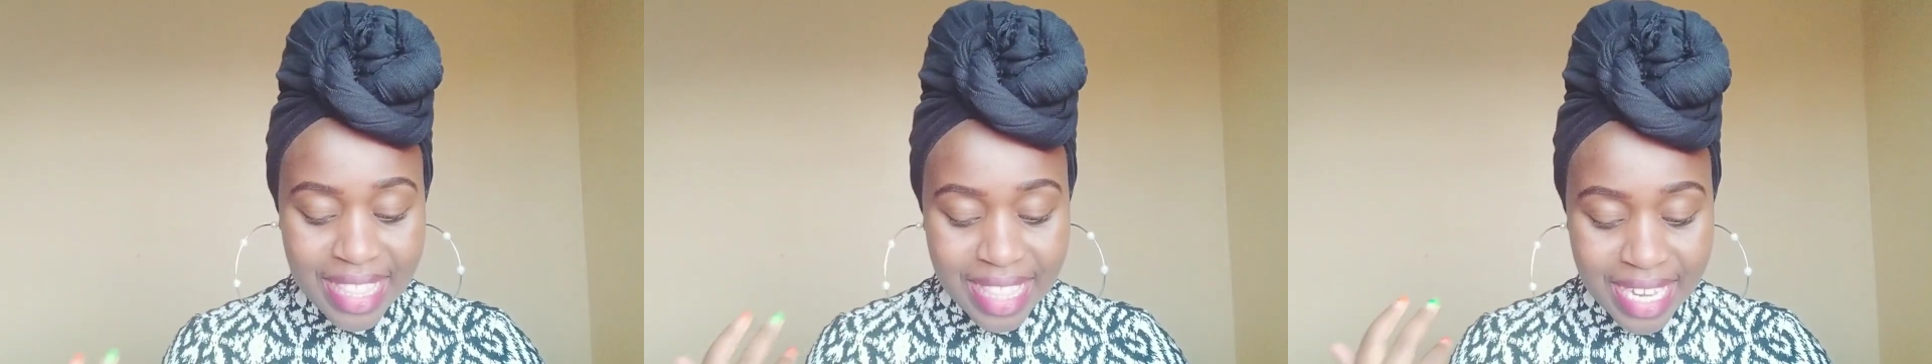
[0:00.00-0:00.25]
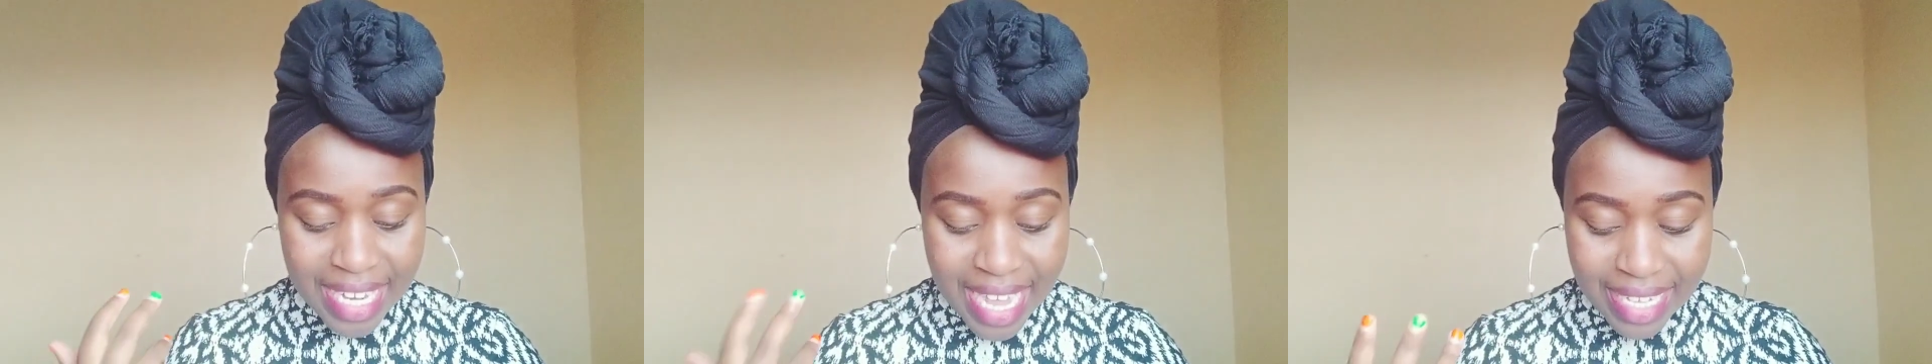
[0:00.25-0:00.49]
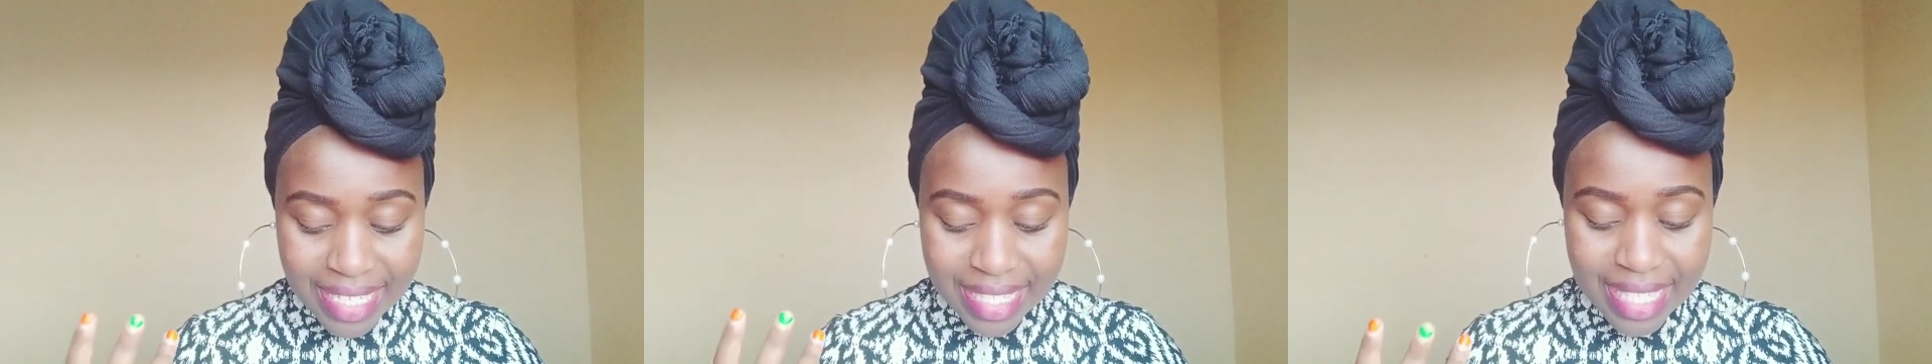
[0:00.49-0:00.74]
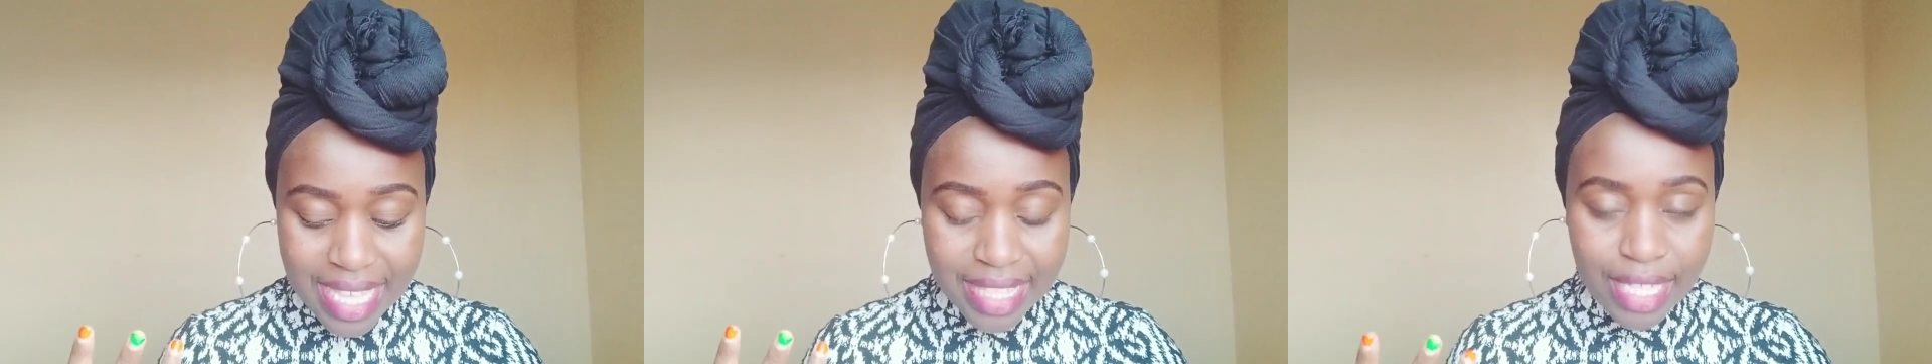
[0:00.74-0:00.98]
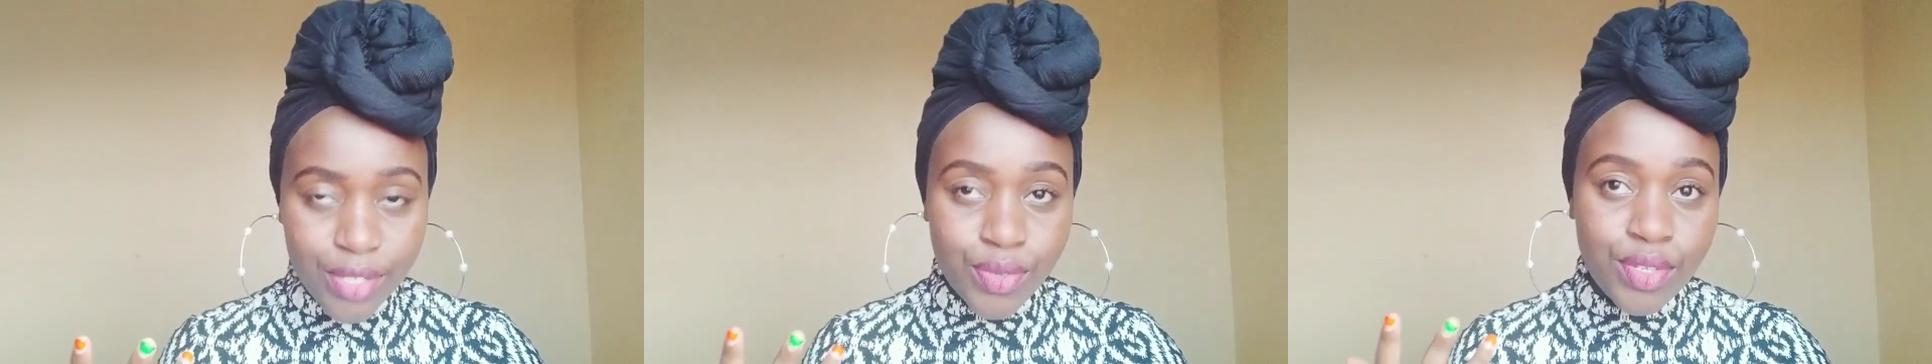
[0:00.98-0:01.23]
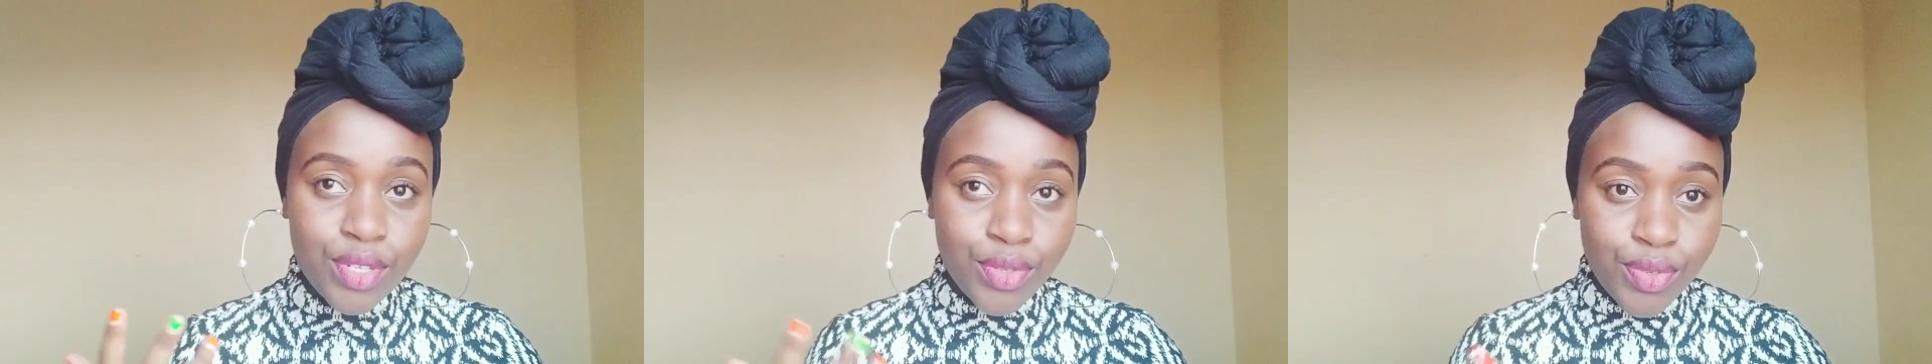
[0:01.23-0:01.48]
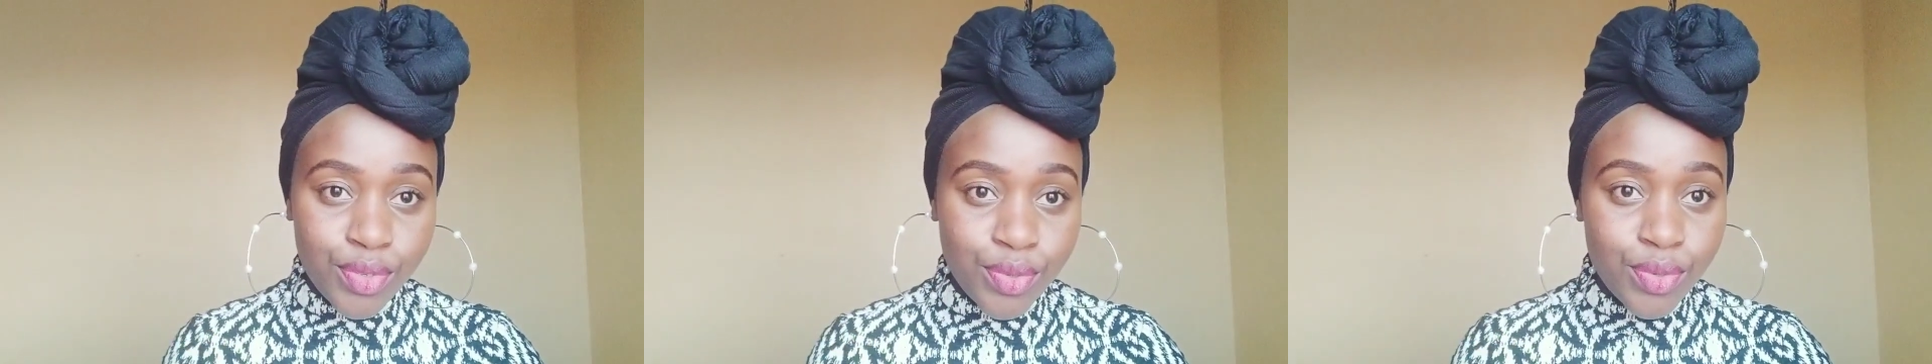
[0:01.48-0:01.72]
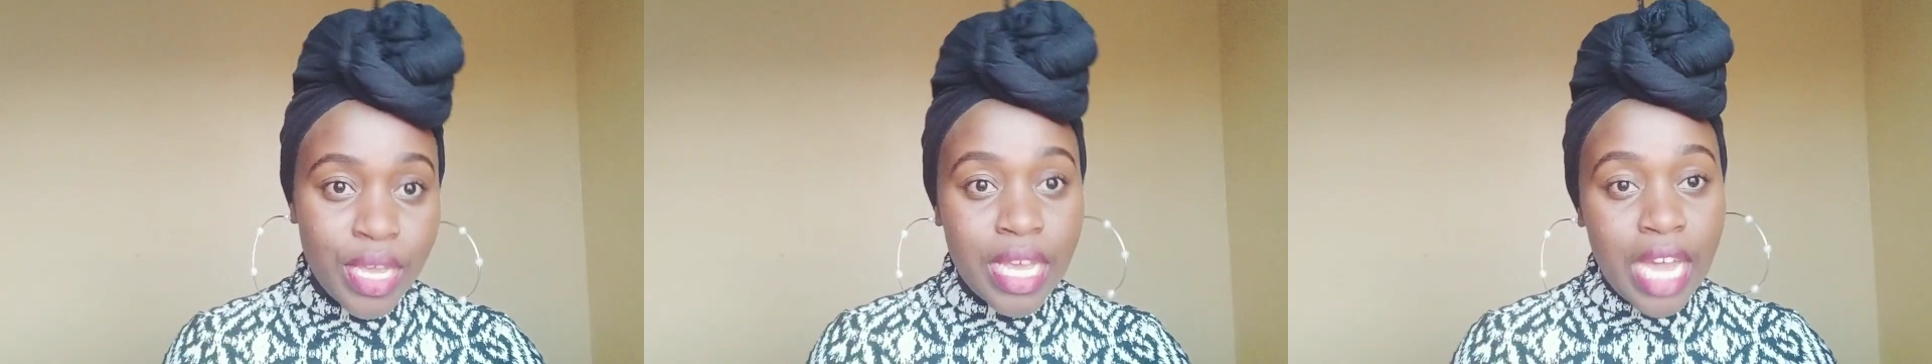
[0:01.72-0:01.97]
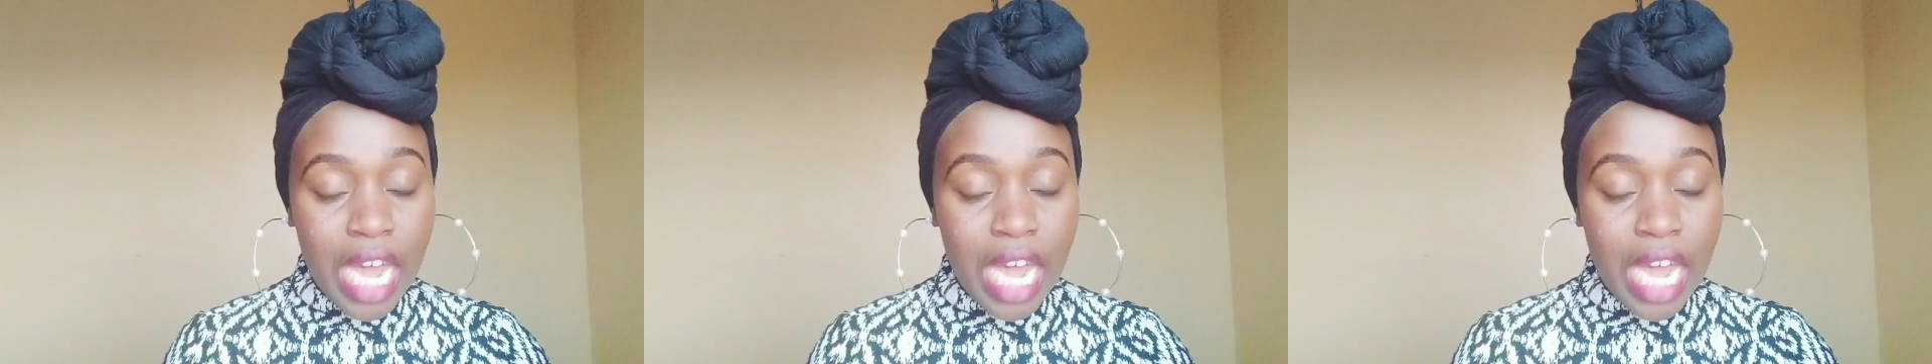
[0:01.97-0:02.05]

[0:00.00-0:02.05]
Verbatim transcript: the next thing that you need to do